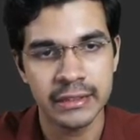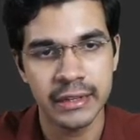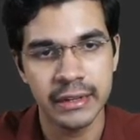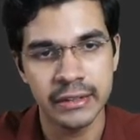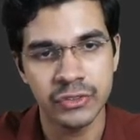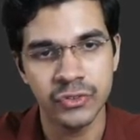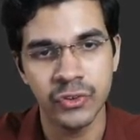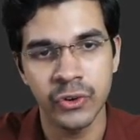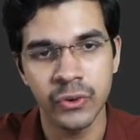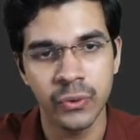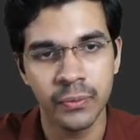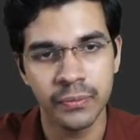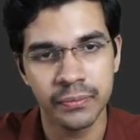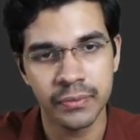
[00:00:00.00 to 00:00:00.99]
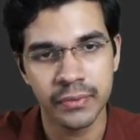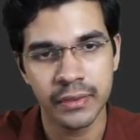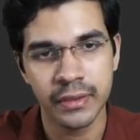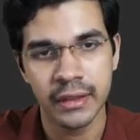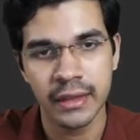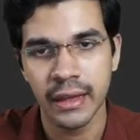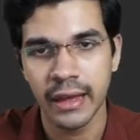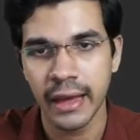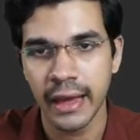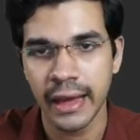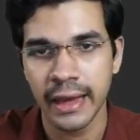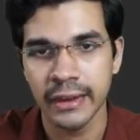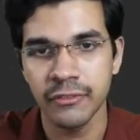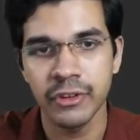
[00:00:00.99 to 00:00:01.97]
list view,
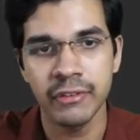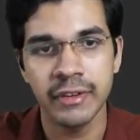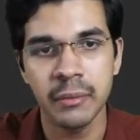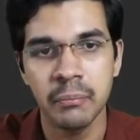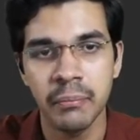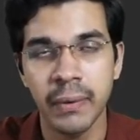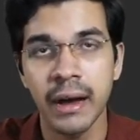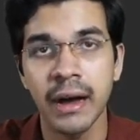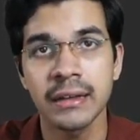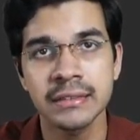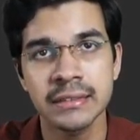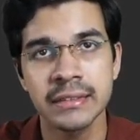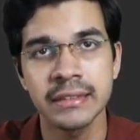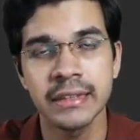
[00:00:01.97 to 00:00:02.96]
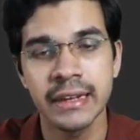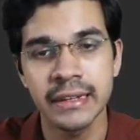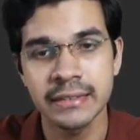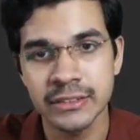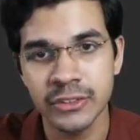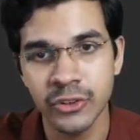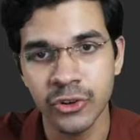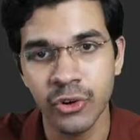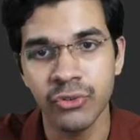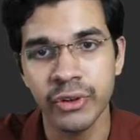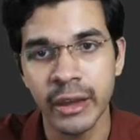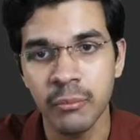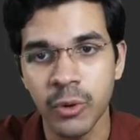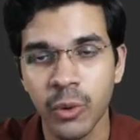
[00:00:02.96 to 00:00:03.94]
and we will pass the list of
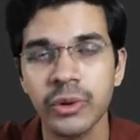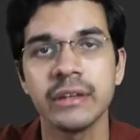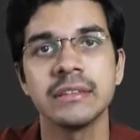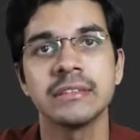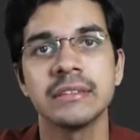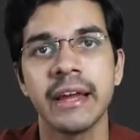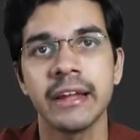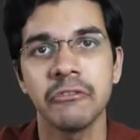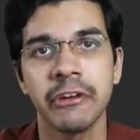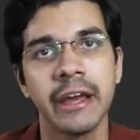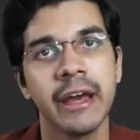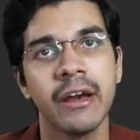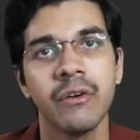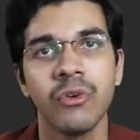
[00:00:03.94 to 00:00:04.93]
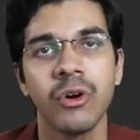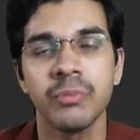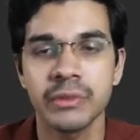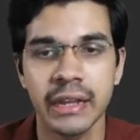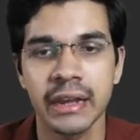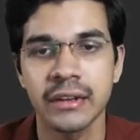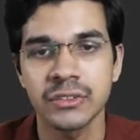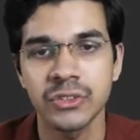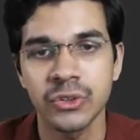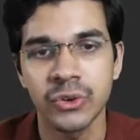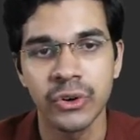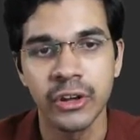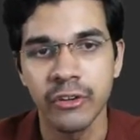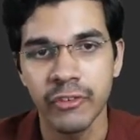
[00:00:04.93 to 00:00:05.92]
employees that we have obtained.
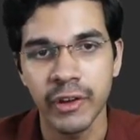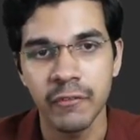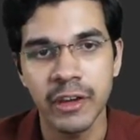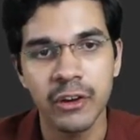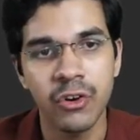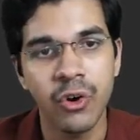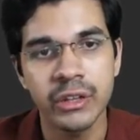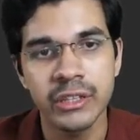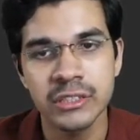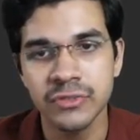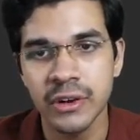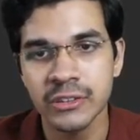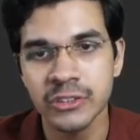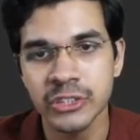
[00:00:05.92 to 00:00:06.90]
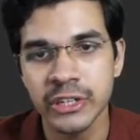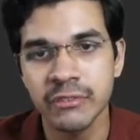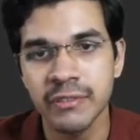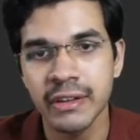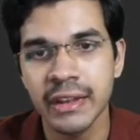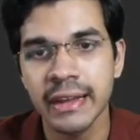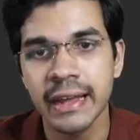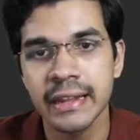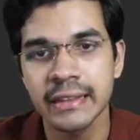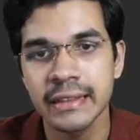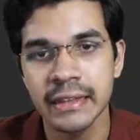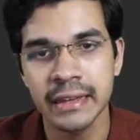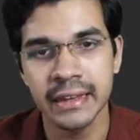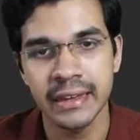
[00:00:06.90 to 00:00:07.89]
So when we call this function, we will get
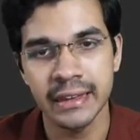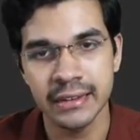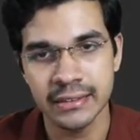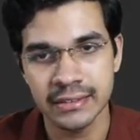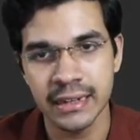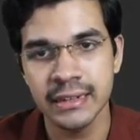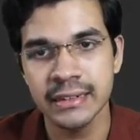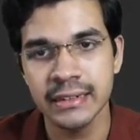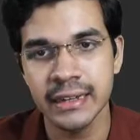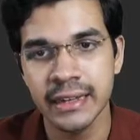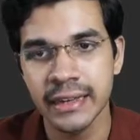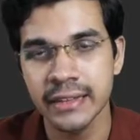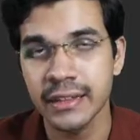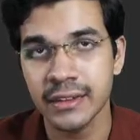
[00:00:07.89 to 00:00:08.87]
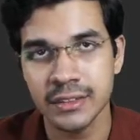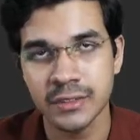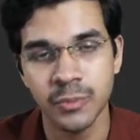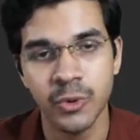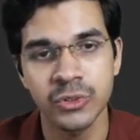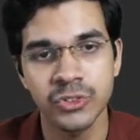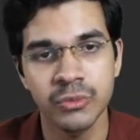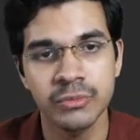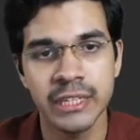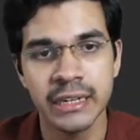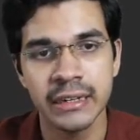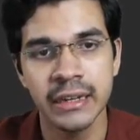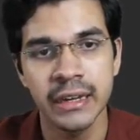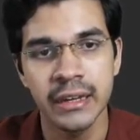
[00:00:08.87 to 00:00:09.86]
the result in the response
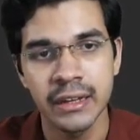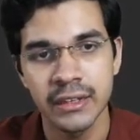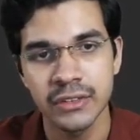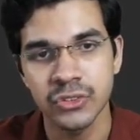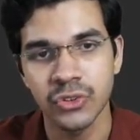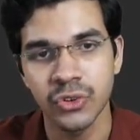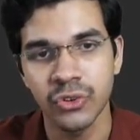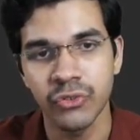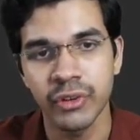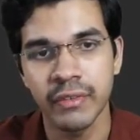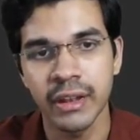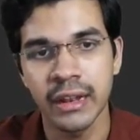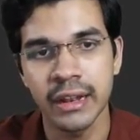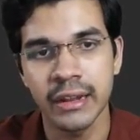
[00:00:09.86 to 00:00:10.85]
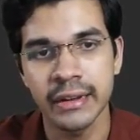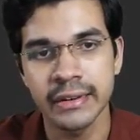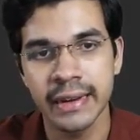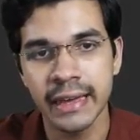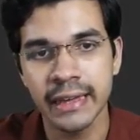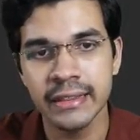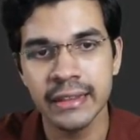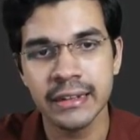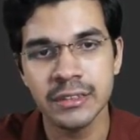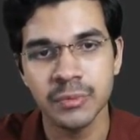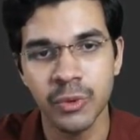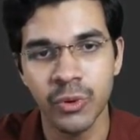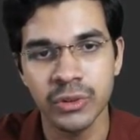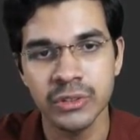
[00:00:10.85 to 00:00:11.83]
object. So we will take the
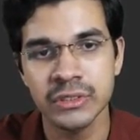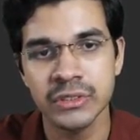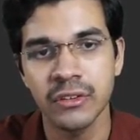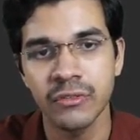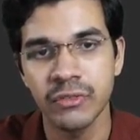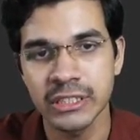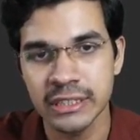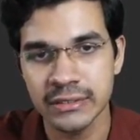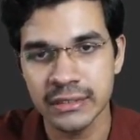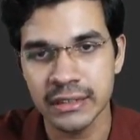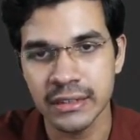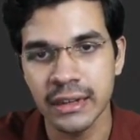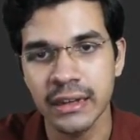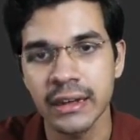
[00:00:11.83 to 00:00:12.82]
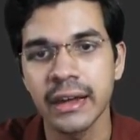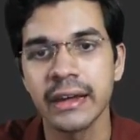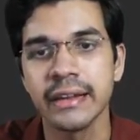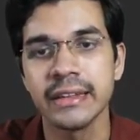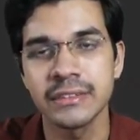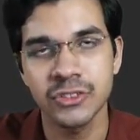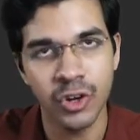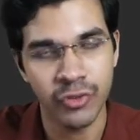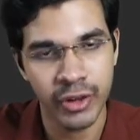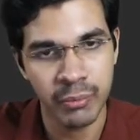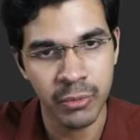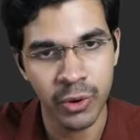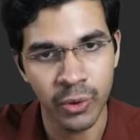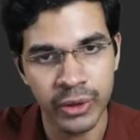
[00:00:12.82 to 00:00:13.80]
response, which is the list of
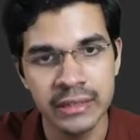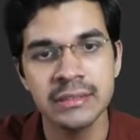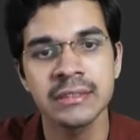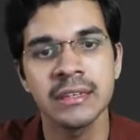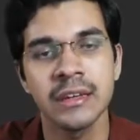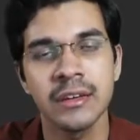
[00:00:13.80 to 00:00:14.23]
employees,